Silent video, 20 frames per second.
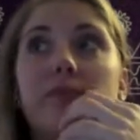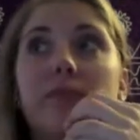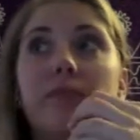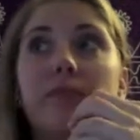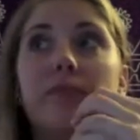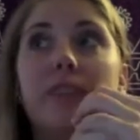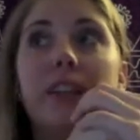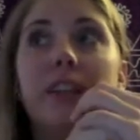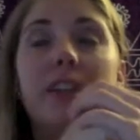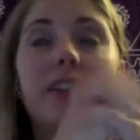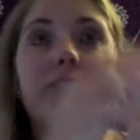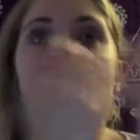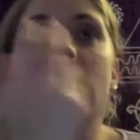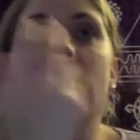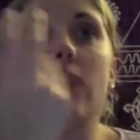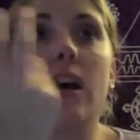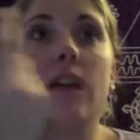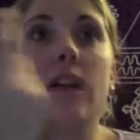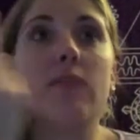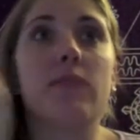unless you
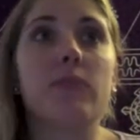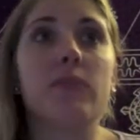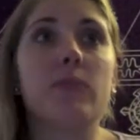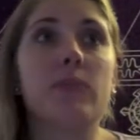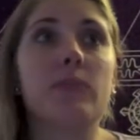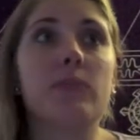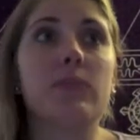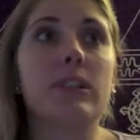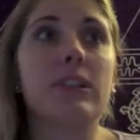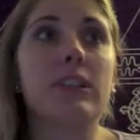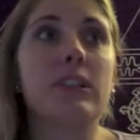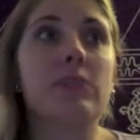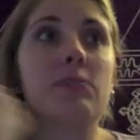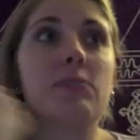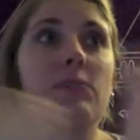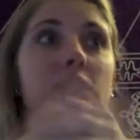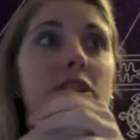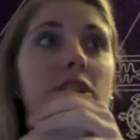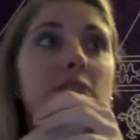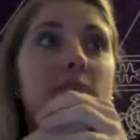come from a really
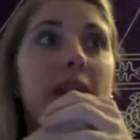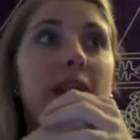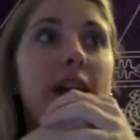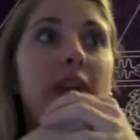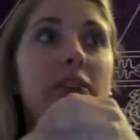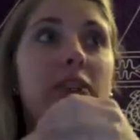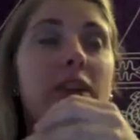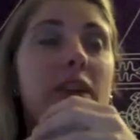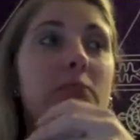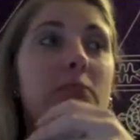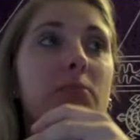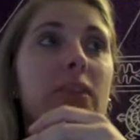rich background.